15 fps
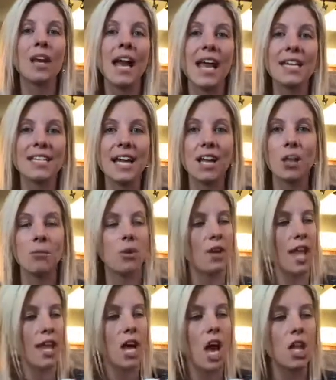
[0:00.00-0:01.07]
I tell him,
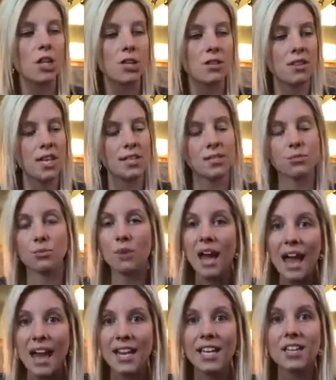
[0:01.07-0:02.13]
okay, color this
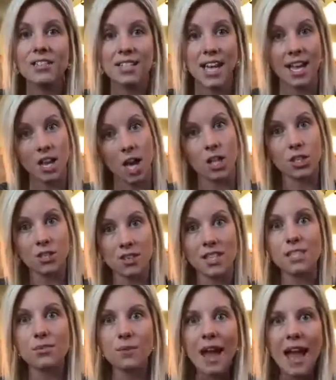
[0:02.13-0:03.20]
red, he'll say, color
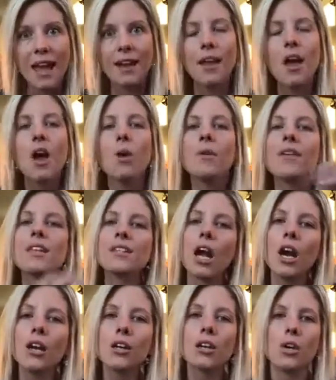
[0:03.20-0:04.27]
this red. Well, this
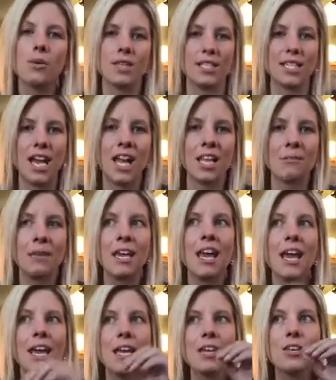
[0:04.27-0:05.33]
article was telling me,
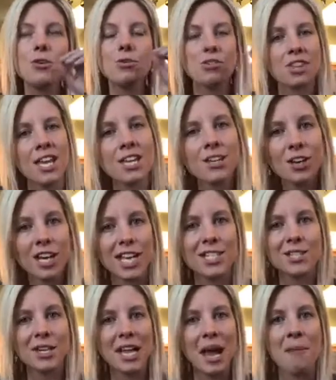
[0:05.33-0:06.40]
you think your
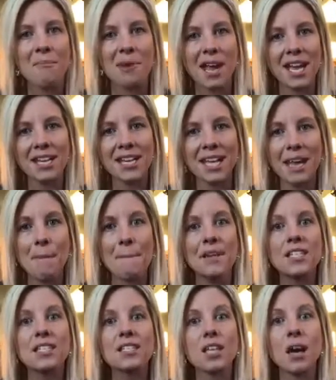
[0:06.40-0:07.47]
kids are comprehending it,
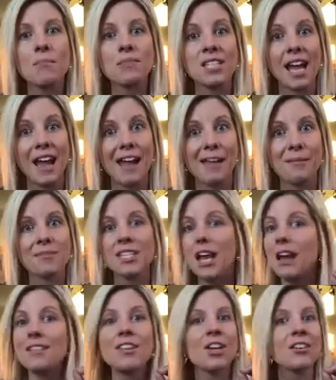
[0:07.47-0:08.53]
but sometimes
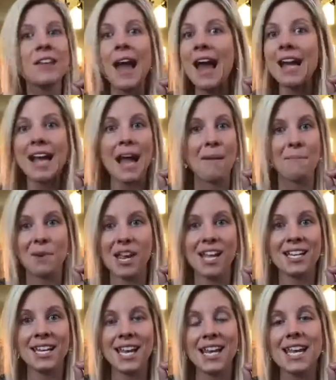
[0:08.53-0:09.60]
they're not
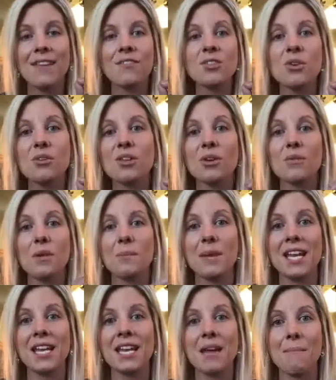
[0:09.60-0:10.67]
comprehending it, even though they're
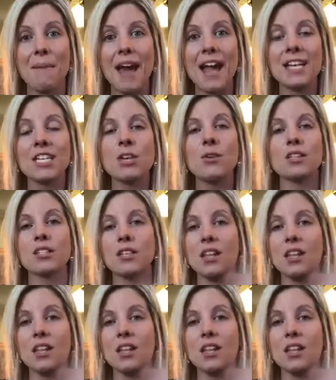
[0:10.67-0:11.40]
repeating it back to you.